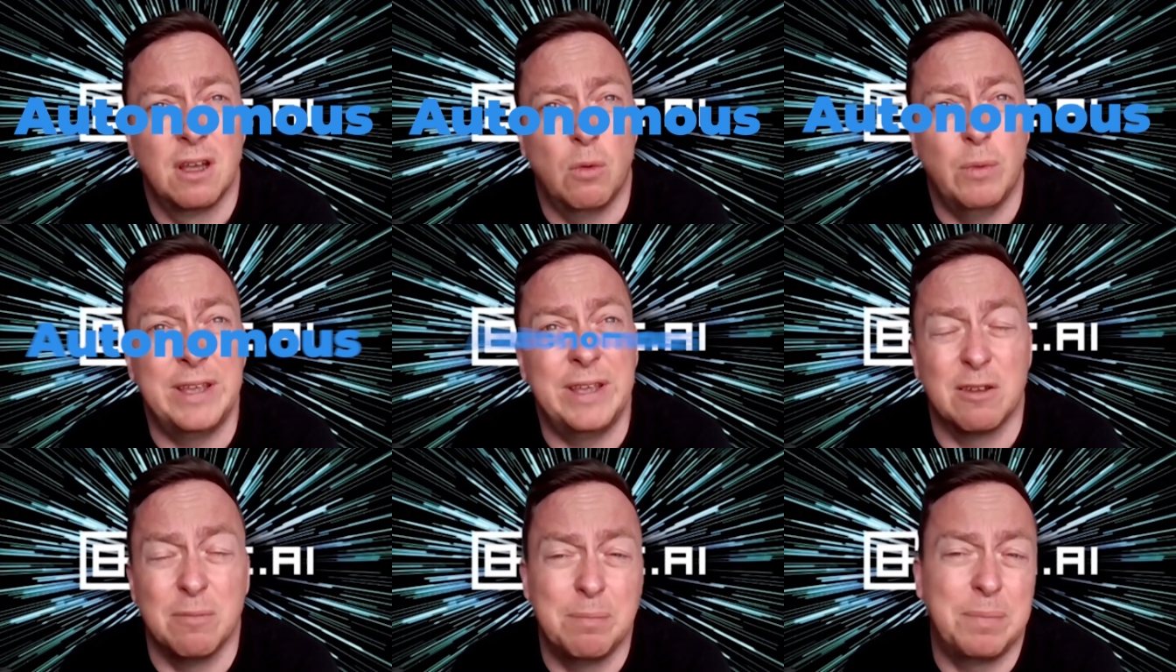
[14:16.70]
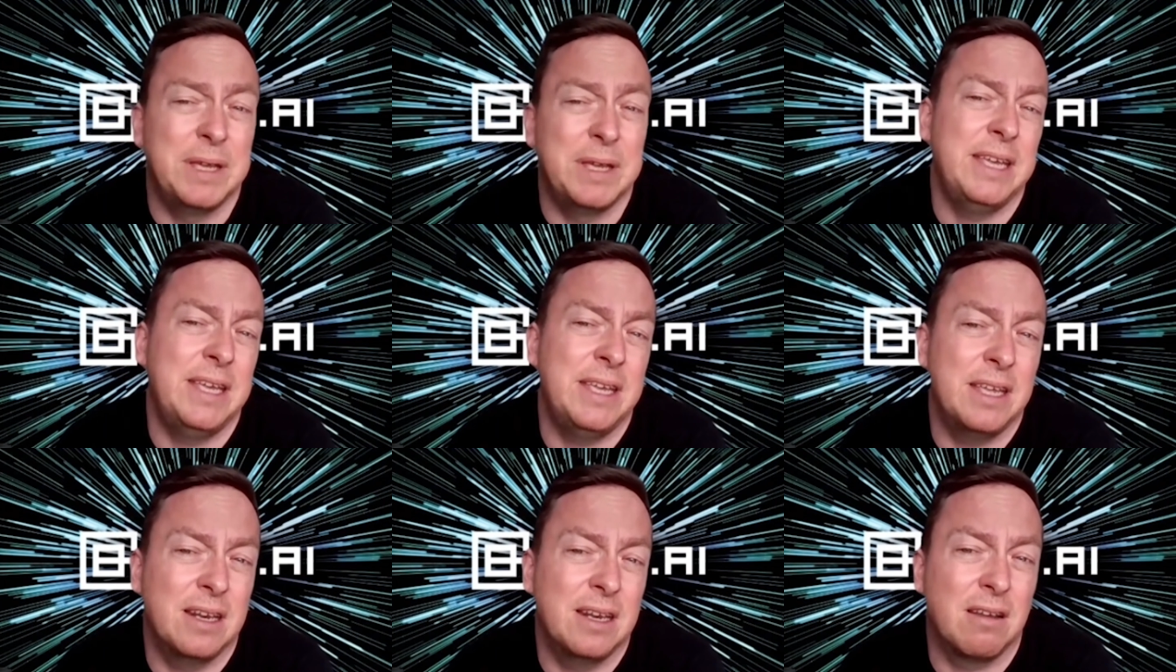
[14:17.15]
We can
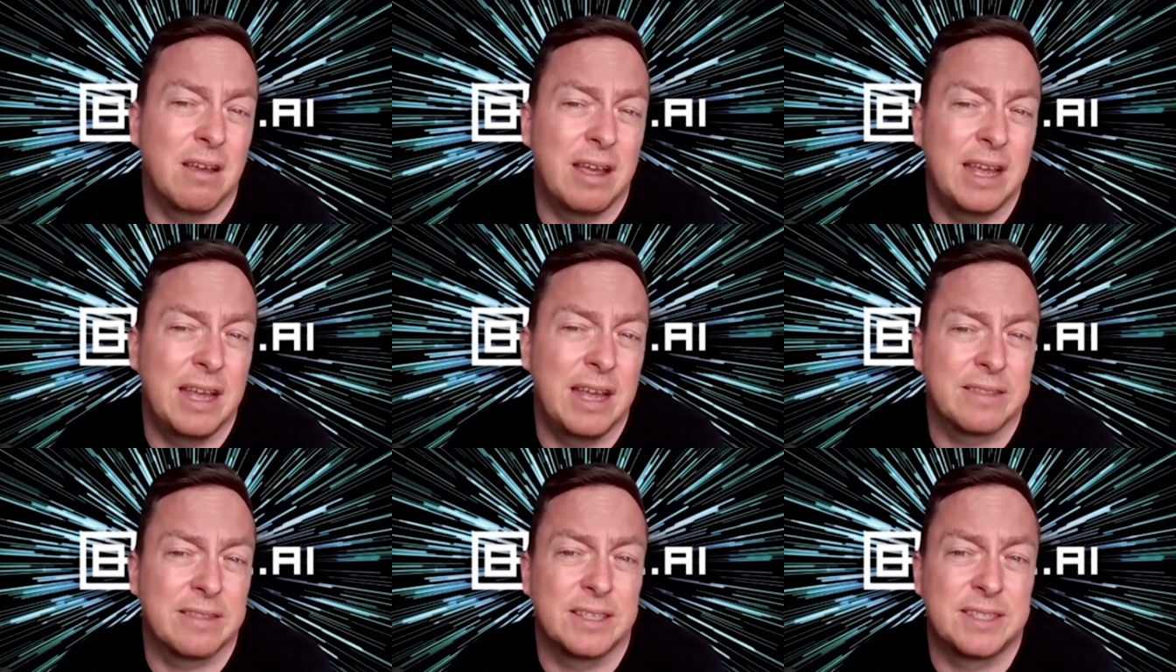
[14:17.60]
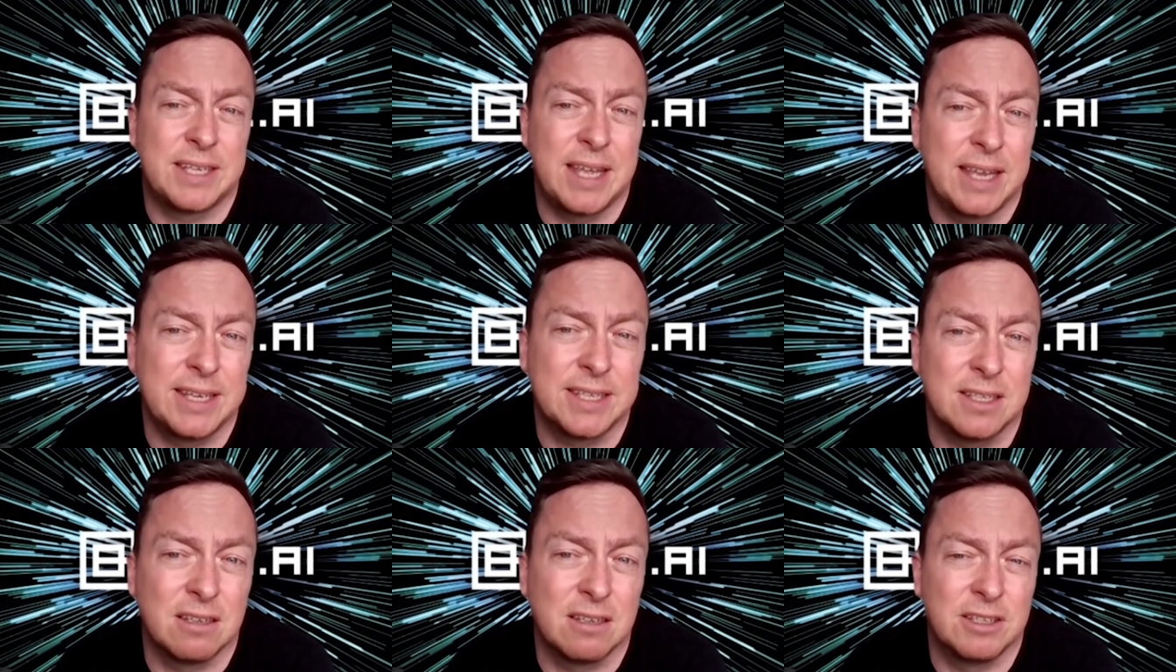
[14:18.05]
be like the
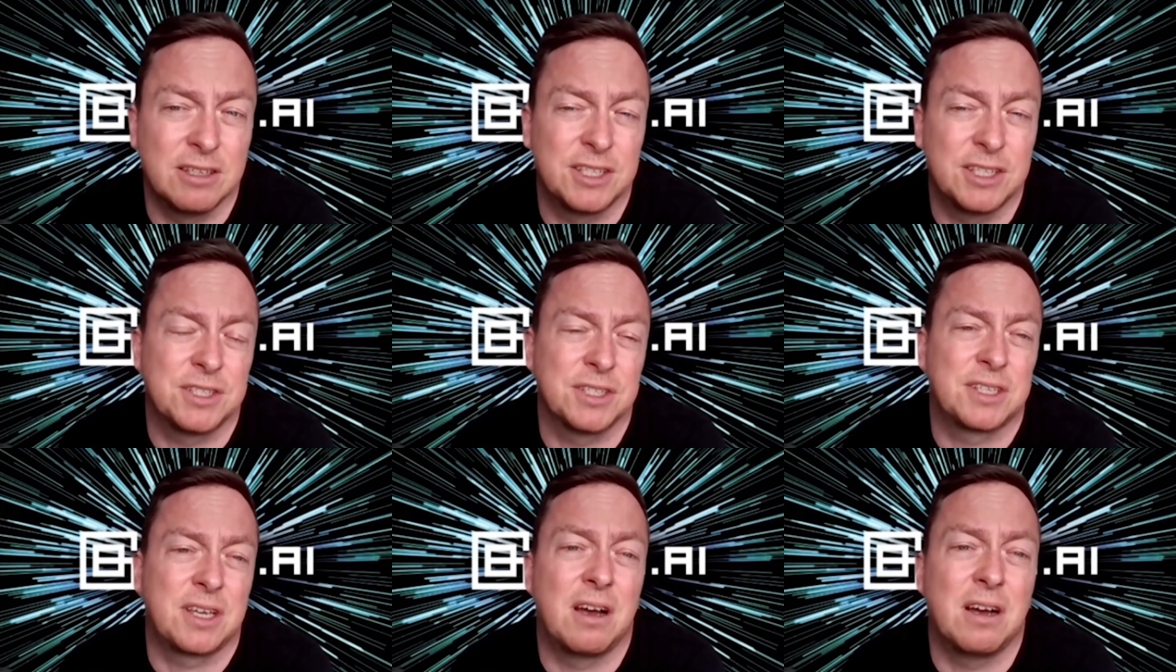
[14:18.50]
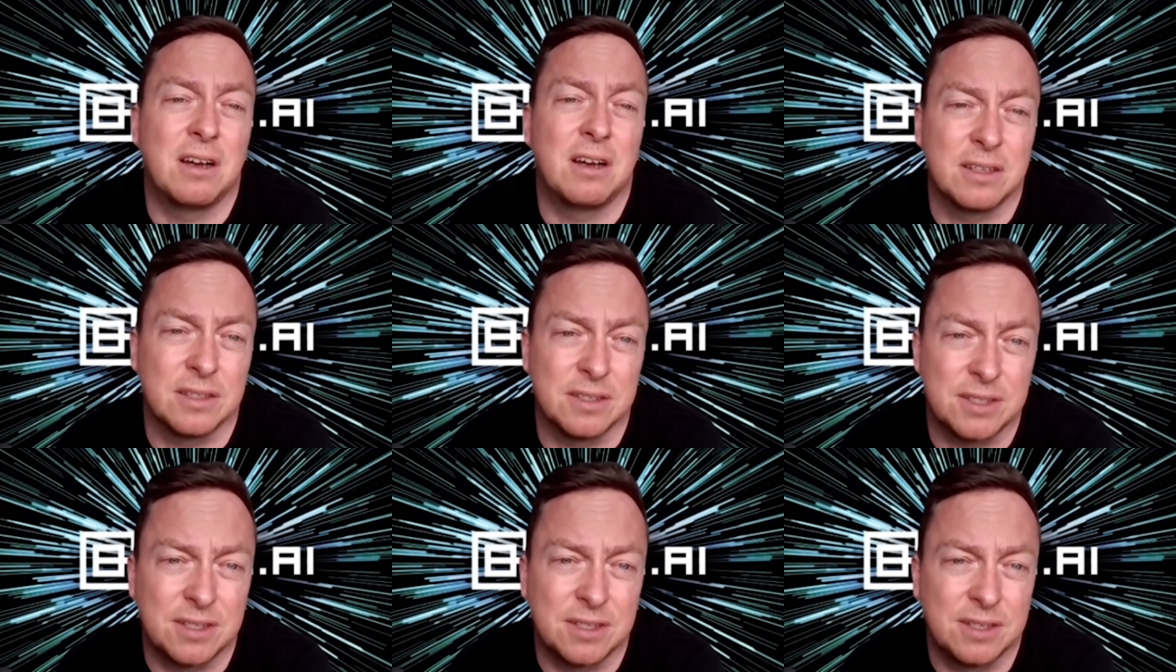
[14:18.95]
Tesla is to
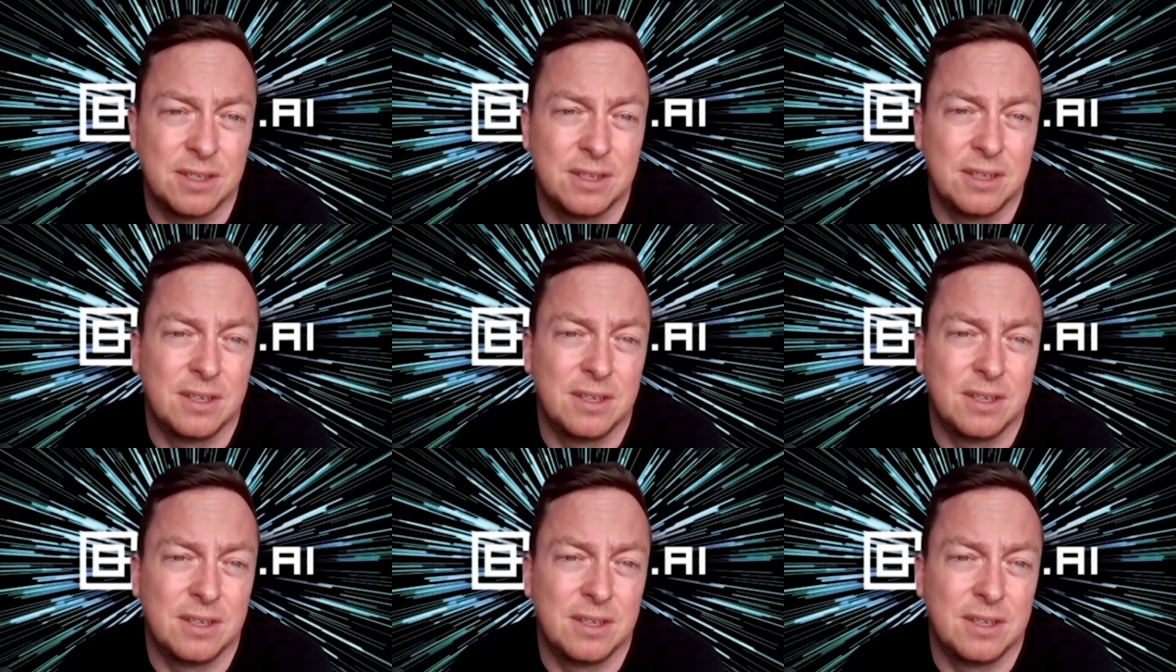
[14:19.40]
cars.